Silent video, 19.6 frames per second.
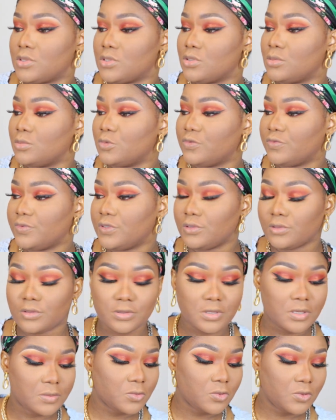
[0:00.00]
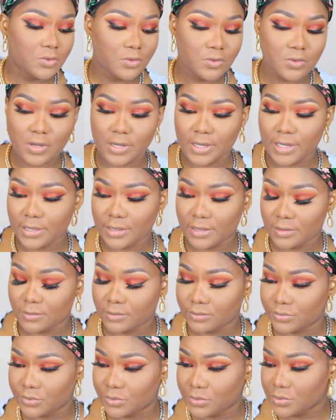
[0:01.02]
so moving on i'm gonna go ahead
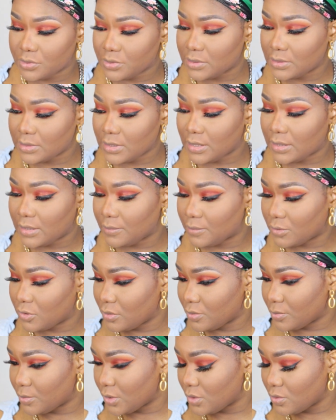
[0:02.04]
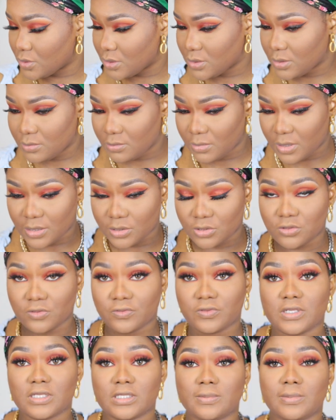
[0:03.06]
and bronze and i'm gonna be using my
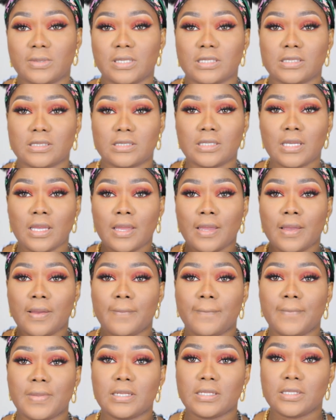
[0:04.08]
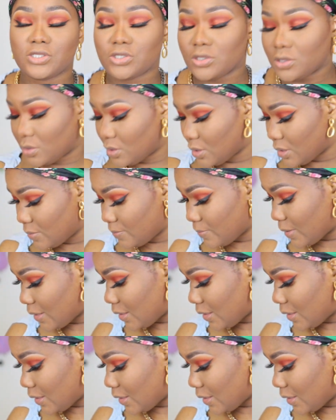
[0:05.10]
juvia's place mini chocolate